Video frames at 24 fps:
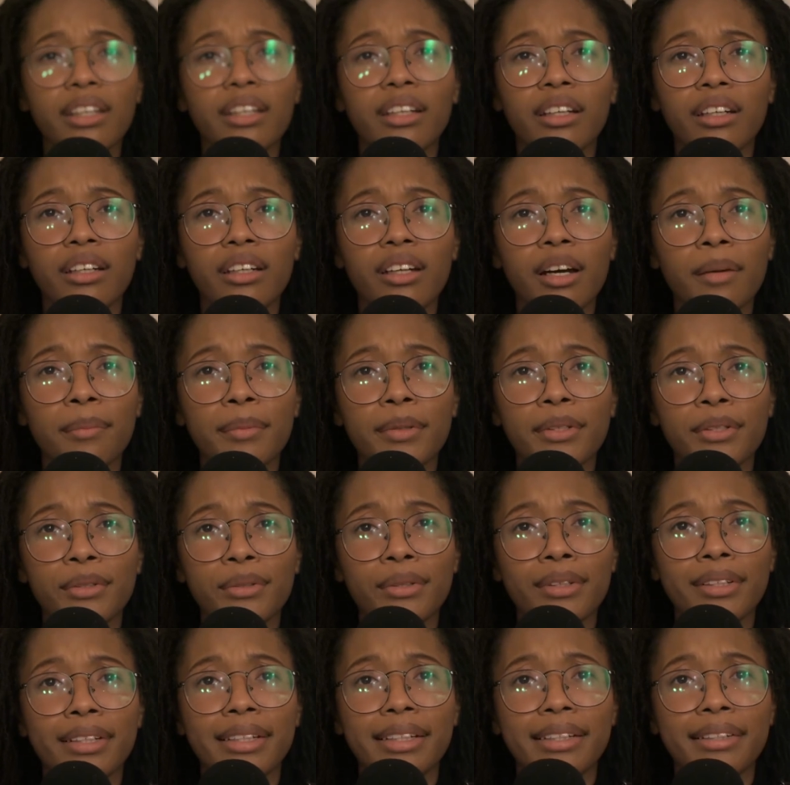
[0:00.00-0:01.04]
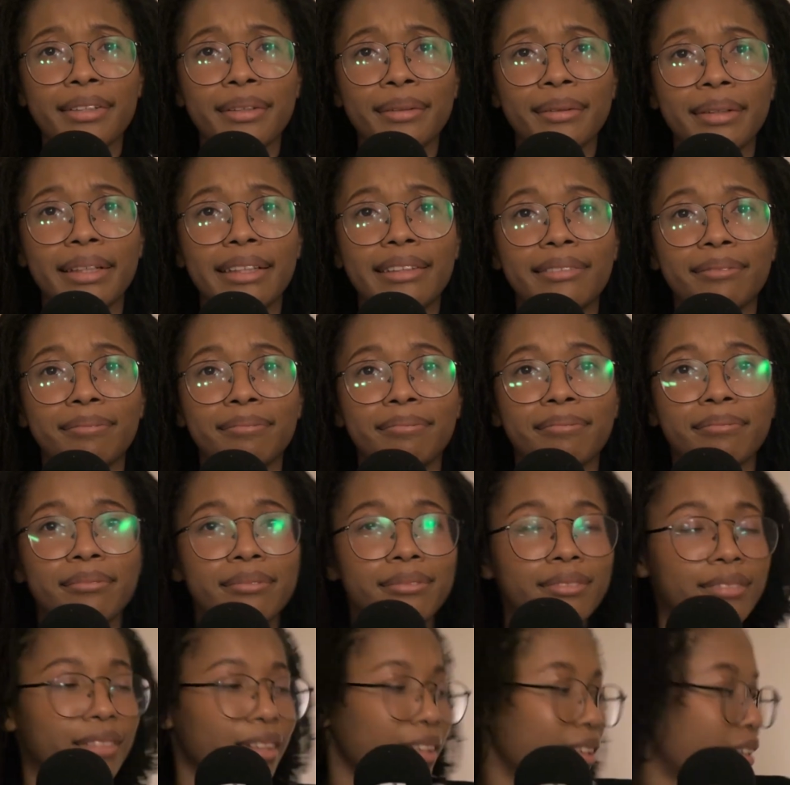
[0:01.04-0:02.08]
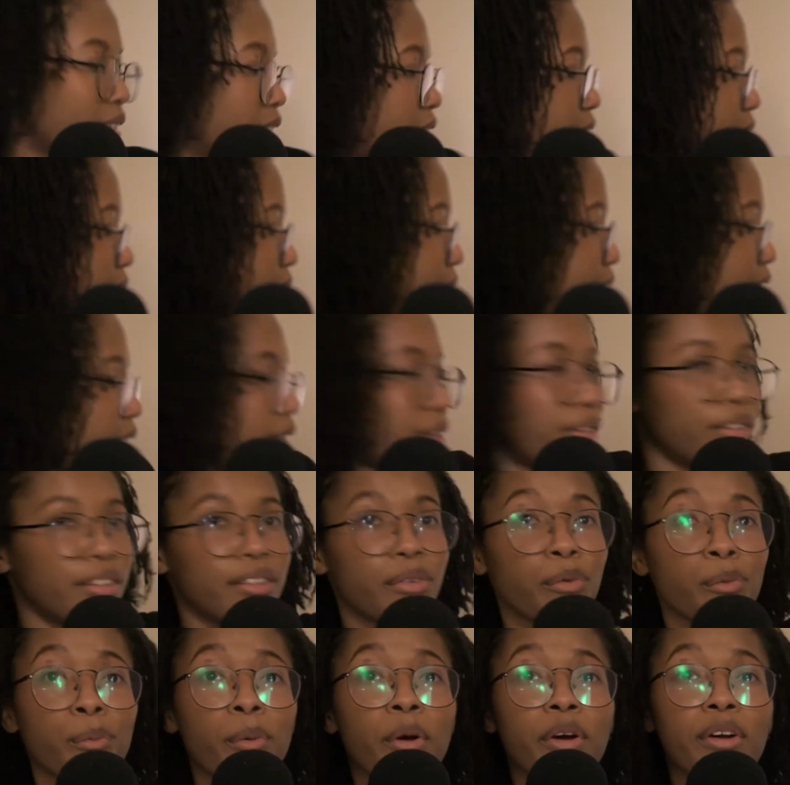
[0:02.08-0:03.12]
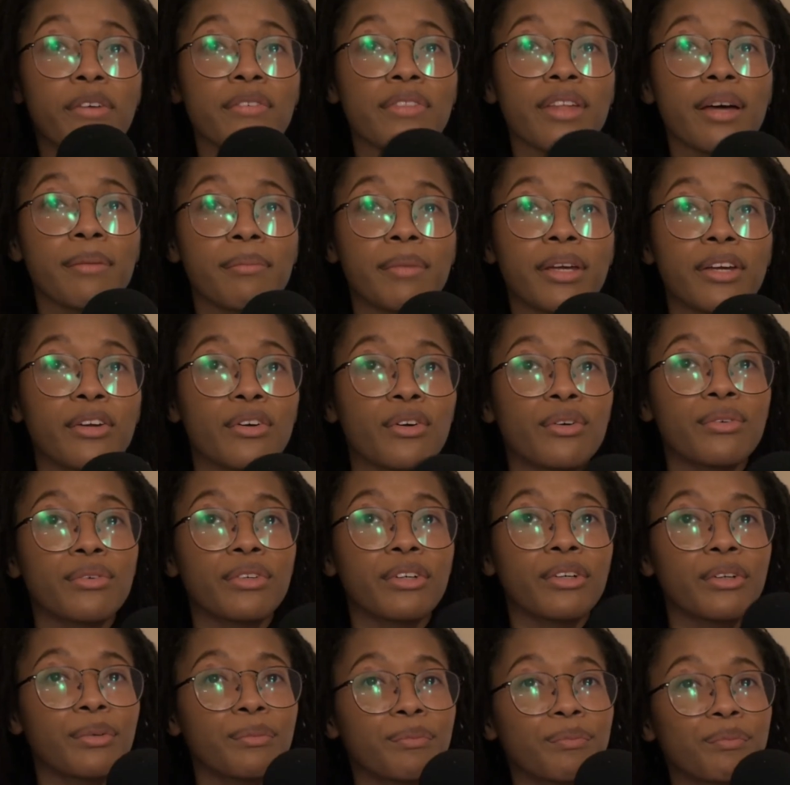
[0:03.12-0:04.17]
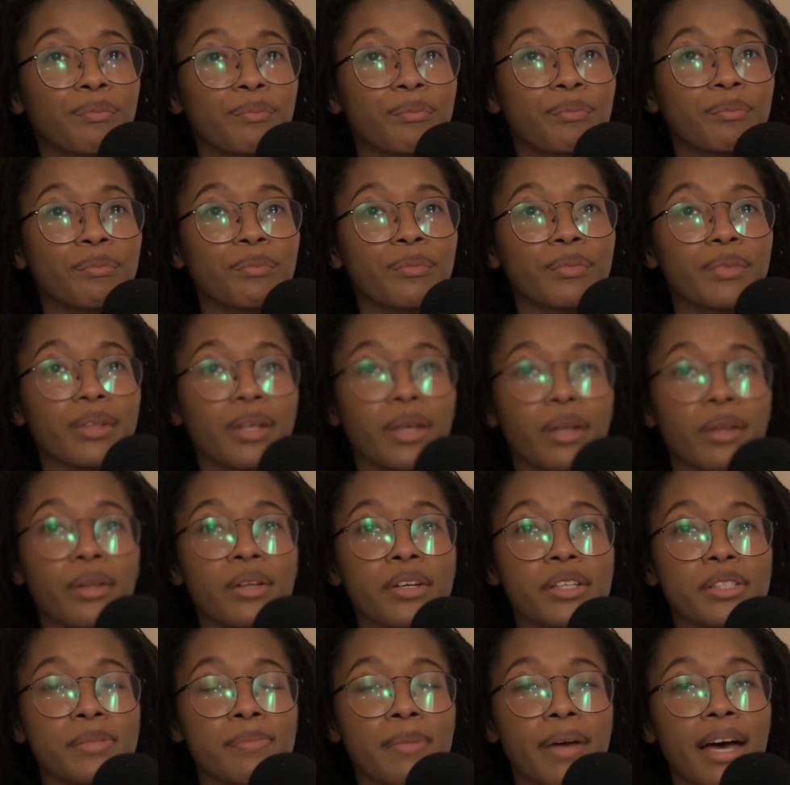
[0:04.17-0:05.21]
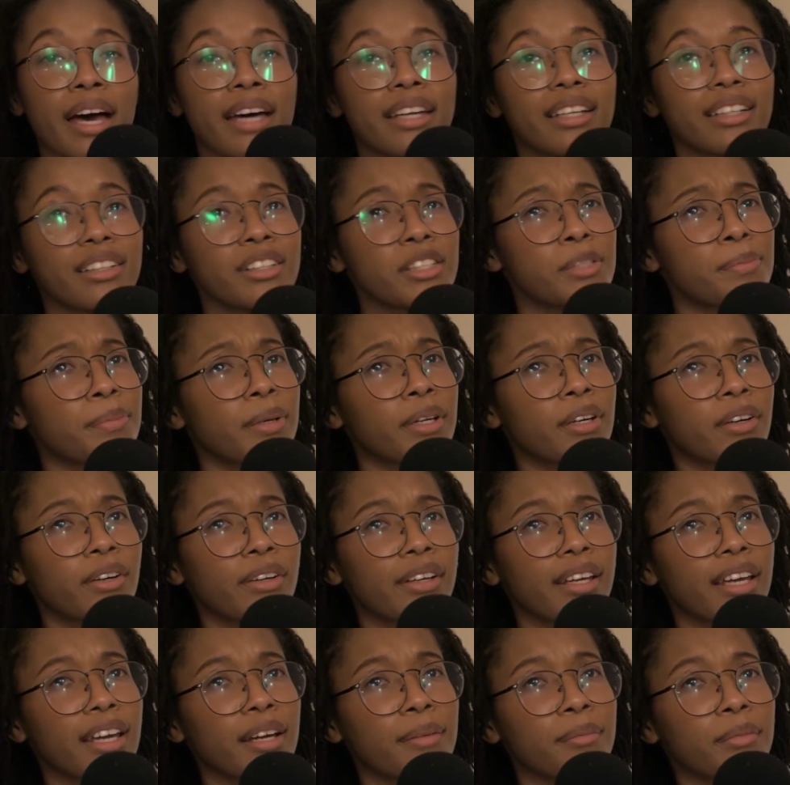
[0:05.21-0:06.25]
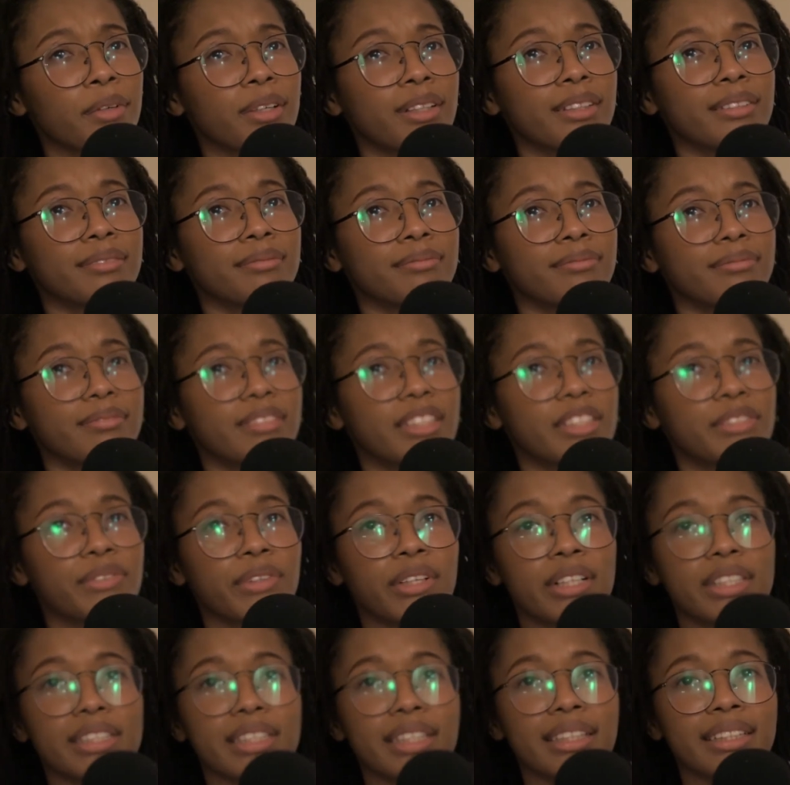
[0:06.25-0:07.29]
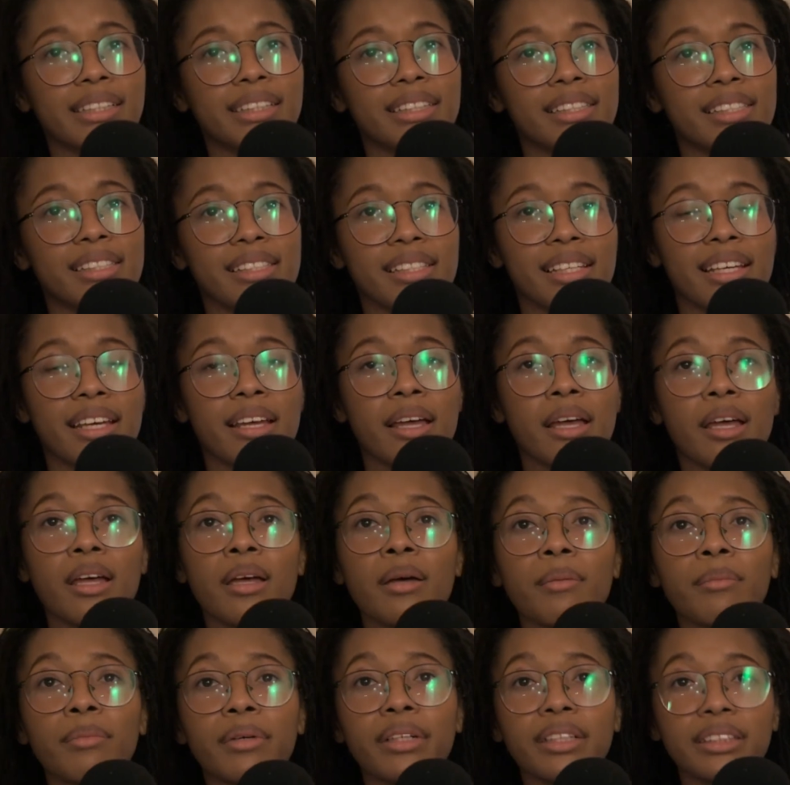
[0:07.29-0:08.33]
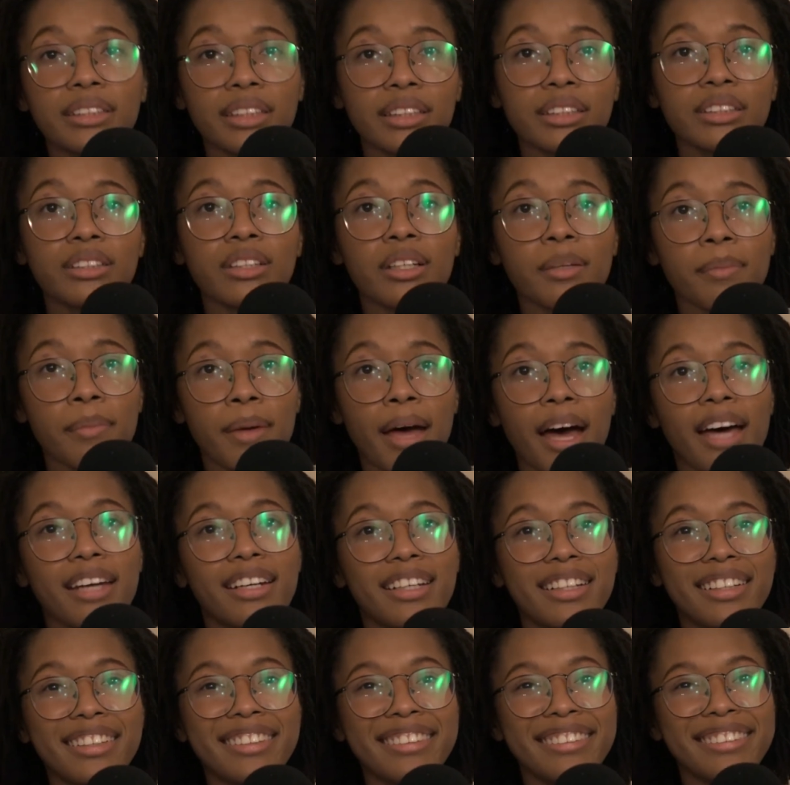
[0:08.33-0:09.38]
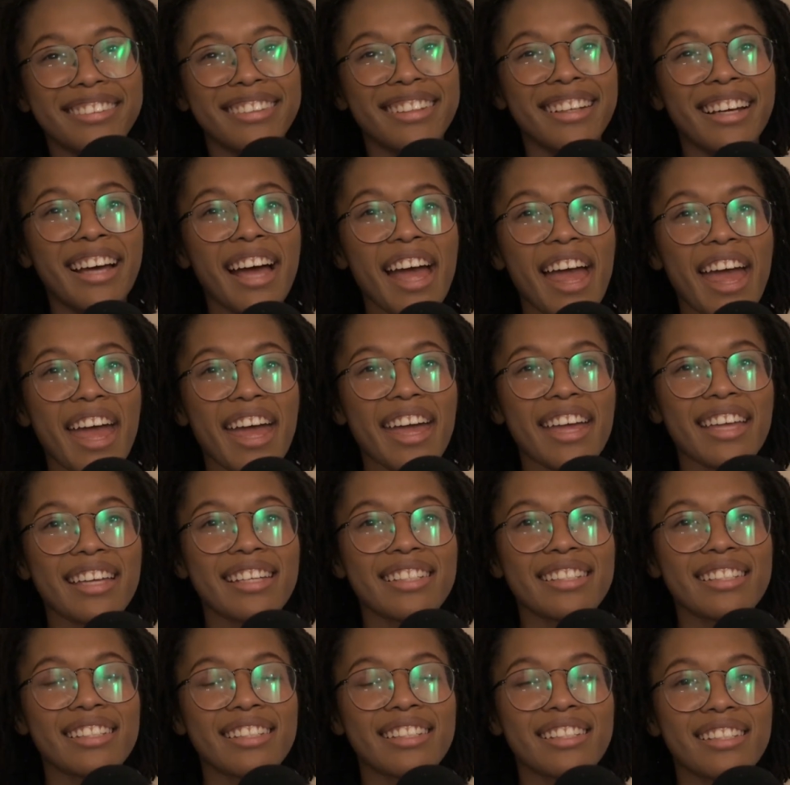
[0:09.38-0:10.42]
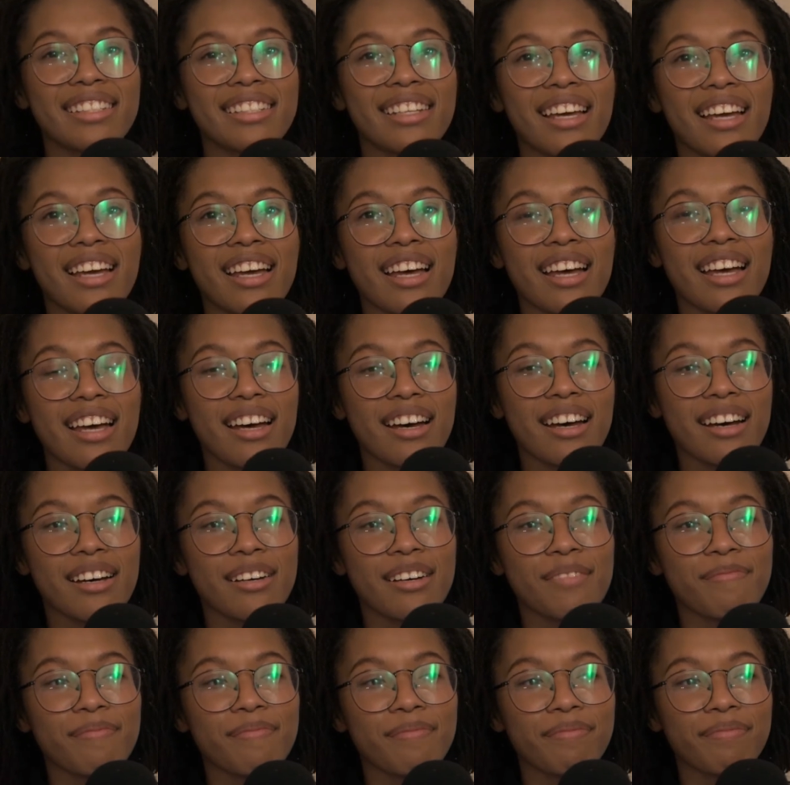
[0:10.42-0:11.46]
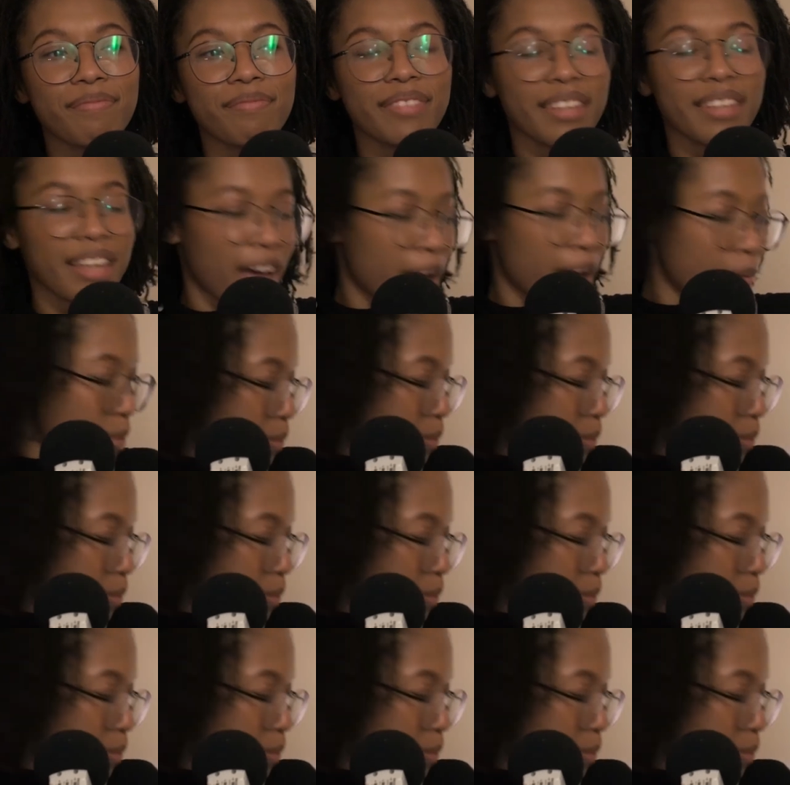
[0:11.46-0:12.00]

good opportunity to do it. This is part of that makeover. It looks bad. It looks better on camera as far as I can see, but it does look bad. And yeah, but